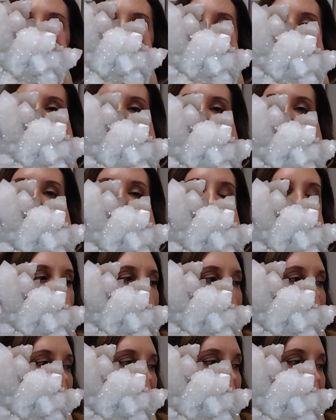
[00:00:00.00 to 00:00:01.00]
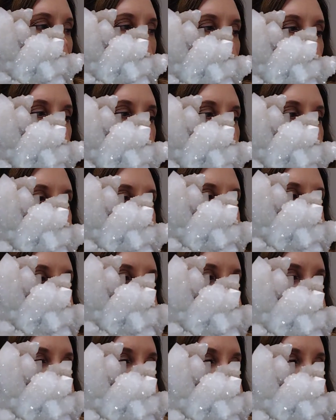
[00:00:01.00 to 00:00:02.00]
The more red pieces that you see
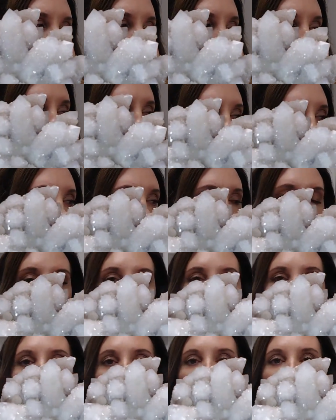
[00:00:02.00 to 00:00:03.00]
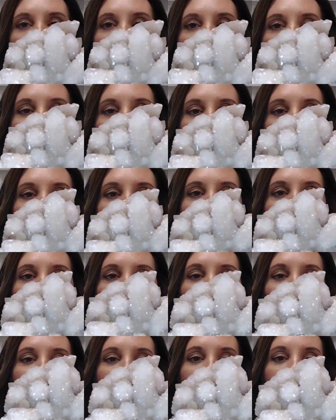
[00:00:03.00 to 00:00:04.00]
in here is going to be the red
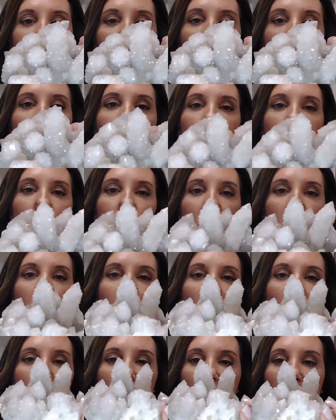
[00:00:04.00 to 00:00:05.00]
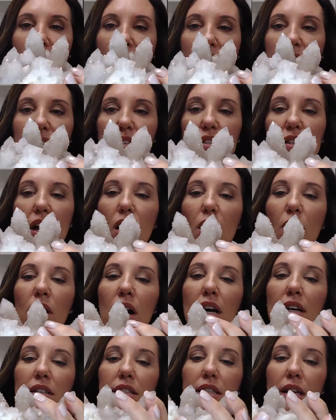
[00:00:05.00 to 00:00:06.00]
hematite inclusion with that. So
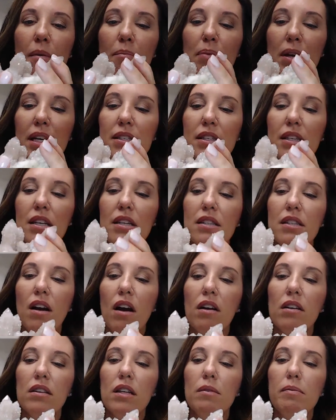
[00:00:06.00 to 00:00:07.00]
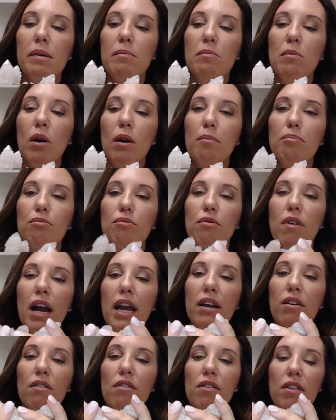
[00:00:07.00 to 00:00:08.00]
some pieces are a little bit more
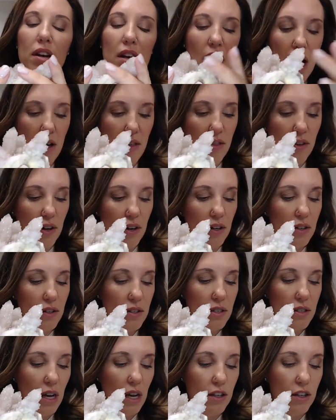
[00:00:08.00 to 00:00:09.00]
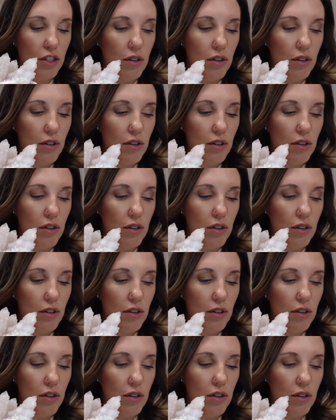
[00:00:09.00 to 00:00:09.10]
brighter than others. I'll